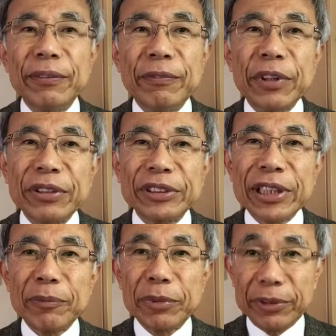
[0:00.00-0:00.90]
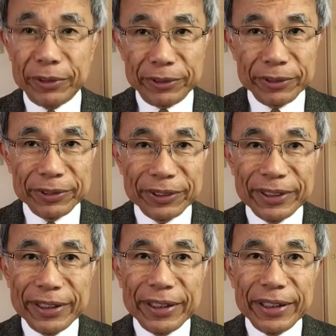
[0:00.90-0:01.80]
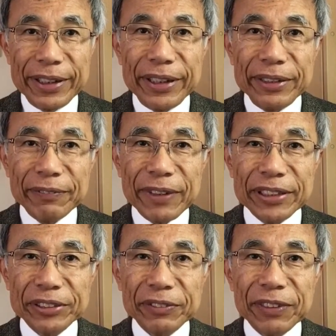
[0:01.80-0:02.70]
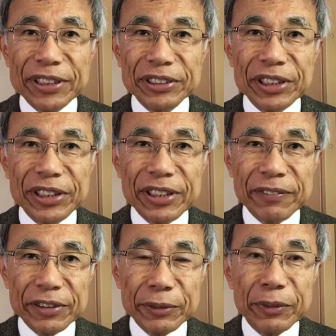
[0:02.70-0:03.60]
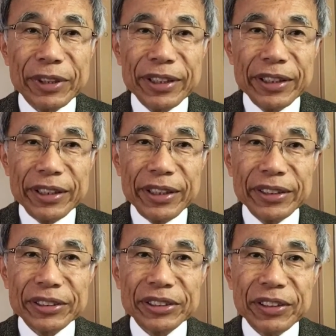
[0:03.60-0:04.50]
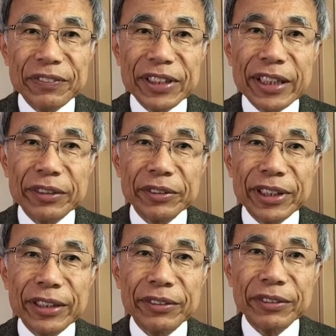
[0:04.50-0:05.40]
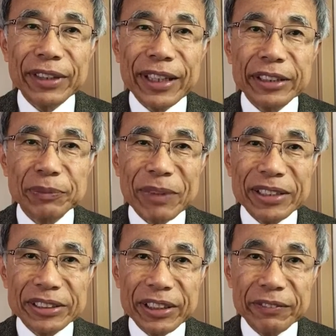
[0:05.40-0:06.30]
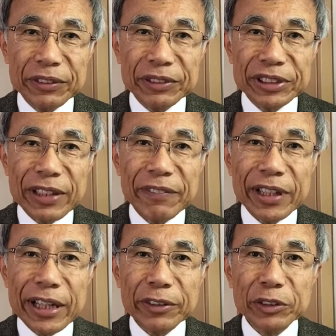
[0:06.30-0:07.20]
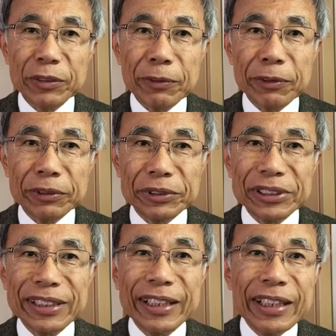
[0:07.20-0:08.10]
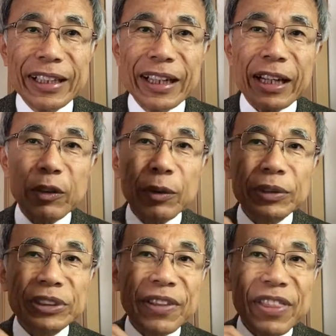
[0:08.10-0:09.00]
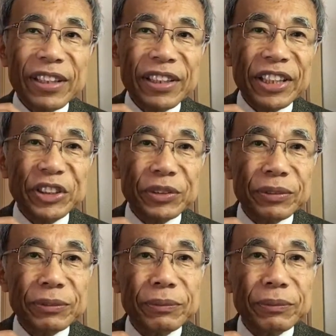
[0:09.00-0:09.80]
For example, in face-to-face interview, it is difficult and expensive to survey households across the nation.